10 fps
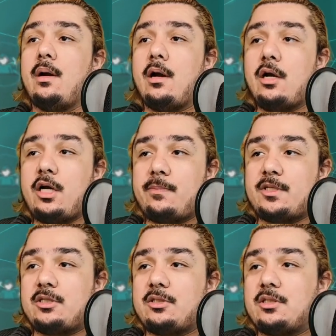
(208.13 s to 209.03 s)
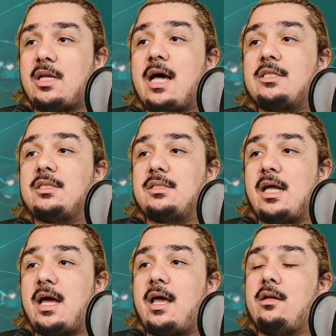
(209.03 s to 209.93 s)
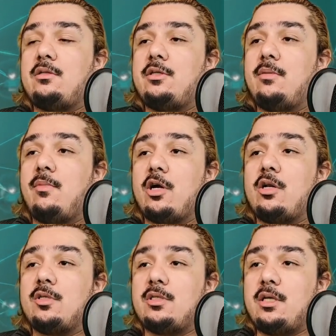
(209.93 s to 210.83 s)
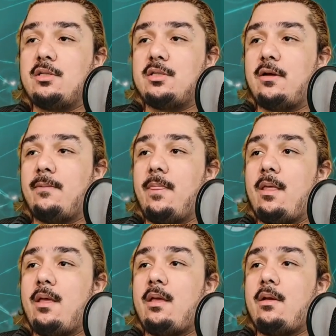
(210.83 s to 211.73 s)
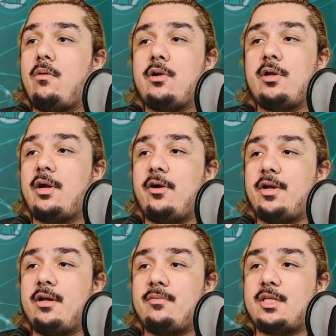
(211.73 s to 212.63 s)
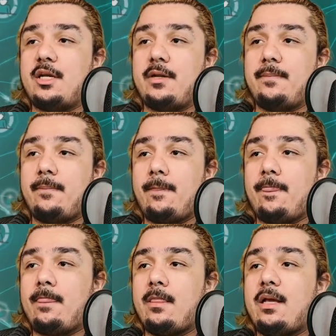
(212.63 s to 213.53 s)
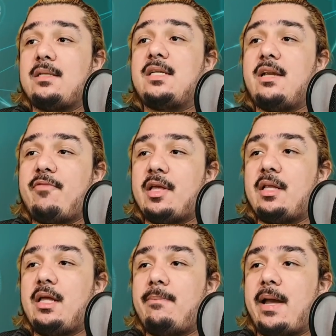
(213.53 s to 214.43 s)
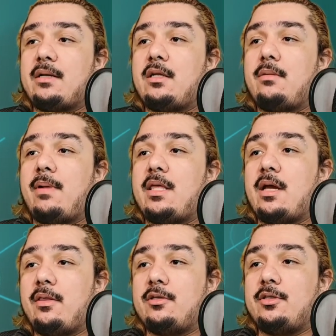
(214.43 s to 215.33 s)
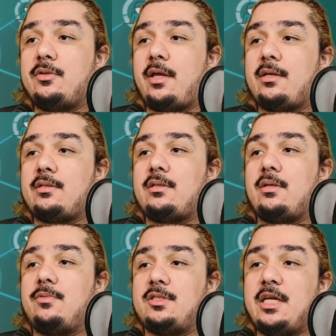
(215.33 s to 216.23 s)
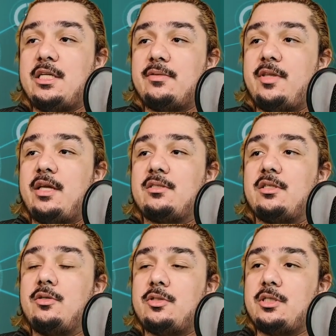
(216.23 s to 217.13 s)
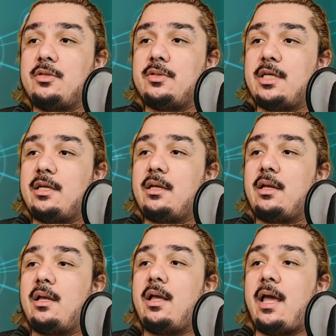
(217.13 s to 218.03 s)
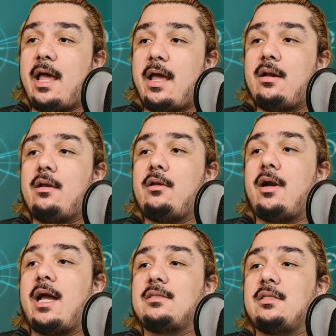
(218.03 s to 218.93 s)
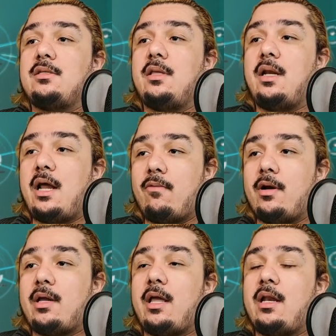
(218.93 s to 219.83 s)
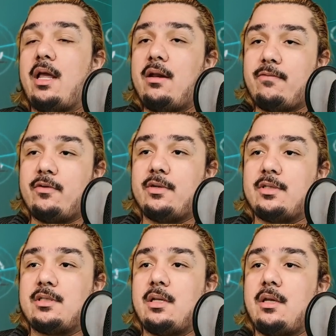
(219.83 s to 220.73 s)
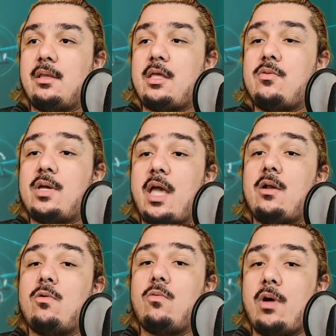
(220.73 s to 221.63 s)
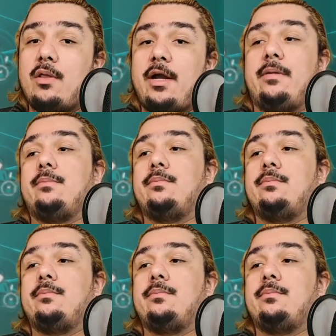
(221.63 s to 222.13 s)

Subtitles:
Earning potential is not just tied to your marketable skills though, or your area of study. It's significantly impacted by the other 2 things, the prestige of the institutions you attend and your access to the network and influence that you gain while there.